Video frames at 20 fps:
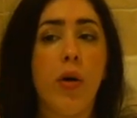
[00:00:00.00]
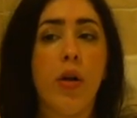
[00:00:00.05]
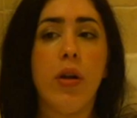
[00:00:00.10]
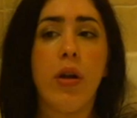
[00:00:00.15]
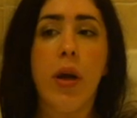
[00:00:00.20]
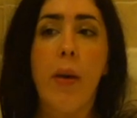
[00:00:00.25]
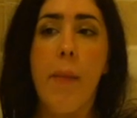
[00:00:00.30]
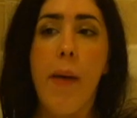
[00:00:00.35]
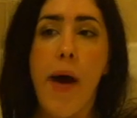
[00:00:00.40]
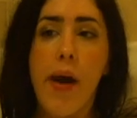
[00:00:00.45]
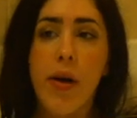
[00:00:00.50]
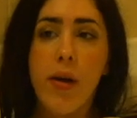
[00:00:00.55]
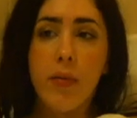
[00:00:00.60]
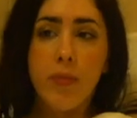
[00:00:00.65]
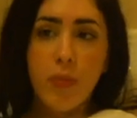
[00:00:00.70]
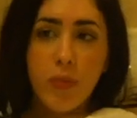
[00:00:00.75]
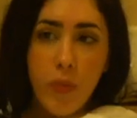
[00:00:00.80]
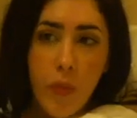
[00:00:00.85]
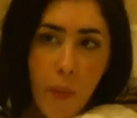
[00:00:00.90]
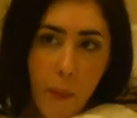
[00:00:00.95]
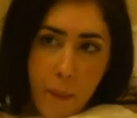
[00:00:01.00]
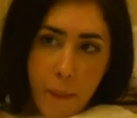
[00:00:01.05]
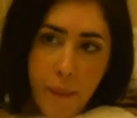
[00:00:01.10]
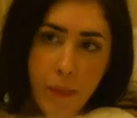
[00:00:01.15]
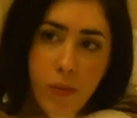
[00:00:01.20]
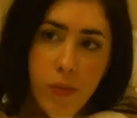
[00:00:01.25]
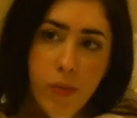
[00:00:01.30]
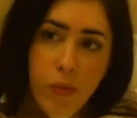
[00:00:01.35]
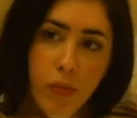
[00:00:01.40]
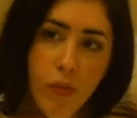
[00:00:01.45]
Go back.
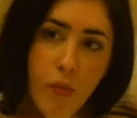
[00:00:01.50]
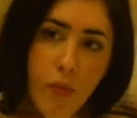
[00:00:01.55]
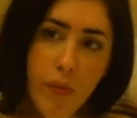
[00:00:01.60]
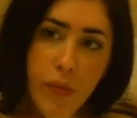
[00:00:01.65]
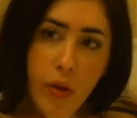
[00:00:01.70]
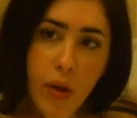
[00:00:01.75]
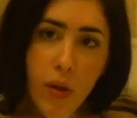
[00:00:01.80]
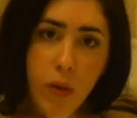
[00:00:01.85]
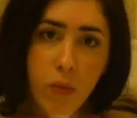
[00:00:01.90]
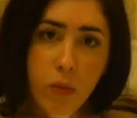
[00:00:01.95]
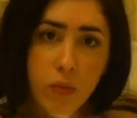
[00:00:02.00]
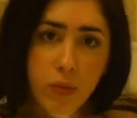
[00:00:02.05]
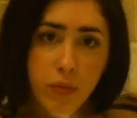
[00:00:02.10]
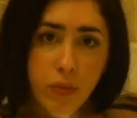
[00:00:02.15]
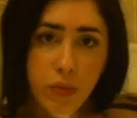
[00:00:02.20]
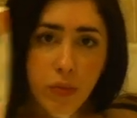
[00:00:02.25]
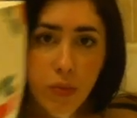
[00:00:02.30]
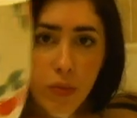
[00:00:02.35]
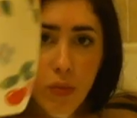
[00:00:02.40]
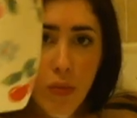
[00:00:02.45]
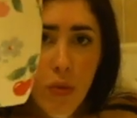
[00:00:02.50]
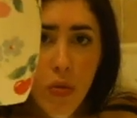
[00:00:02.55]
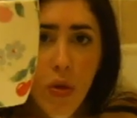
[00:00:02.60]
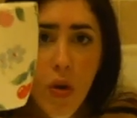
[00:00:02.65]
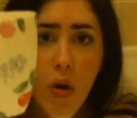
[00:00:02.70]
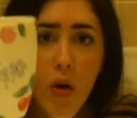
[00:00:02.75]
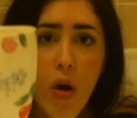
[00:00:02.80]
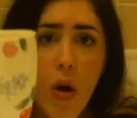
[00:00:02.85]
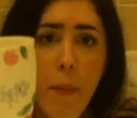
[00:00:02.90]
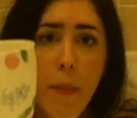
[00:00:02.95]

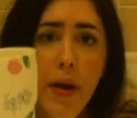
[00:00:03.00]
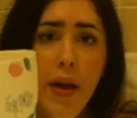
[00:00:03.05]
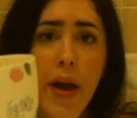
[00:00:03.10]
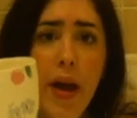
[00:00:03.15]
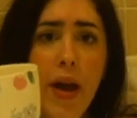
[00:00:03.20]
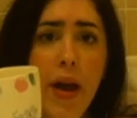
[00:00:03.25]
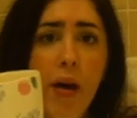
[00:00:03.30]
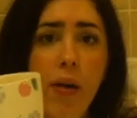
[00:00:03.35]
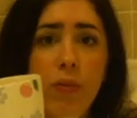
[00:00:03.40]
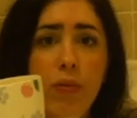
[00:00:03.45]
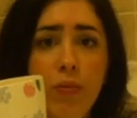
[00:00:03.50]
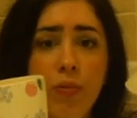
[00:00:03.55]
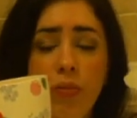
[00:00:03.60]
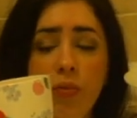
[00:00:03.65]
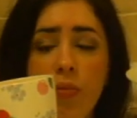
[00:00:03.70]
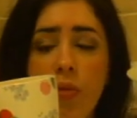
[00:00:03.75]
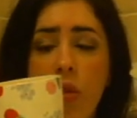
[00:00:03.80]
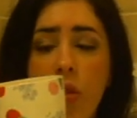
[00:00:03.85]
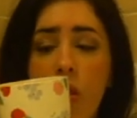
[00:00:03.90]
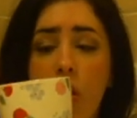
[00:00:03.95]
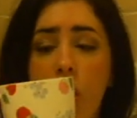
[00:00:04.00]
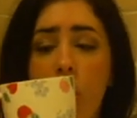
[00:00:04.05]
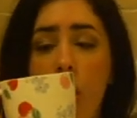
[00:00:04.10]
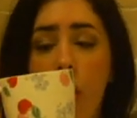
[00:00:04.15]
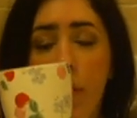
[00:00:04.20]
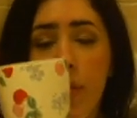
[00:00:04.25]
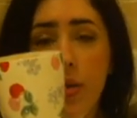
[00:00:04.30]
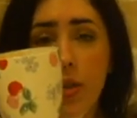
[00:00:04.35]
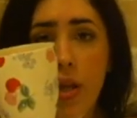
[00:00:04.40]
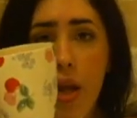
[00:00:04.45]
Got my cake,
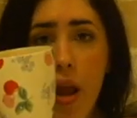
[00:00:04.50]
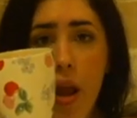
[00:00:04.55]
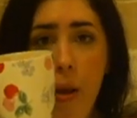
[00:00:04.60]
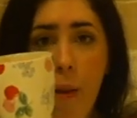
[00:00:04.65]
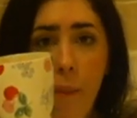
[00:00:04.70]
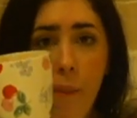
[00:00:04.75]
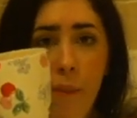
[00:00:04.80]
got my tea,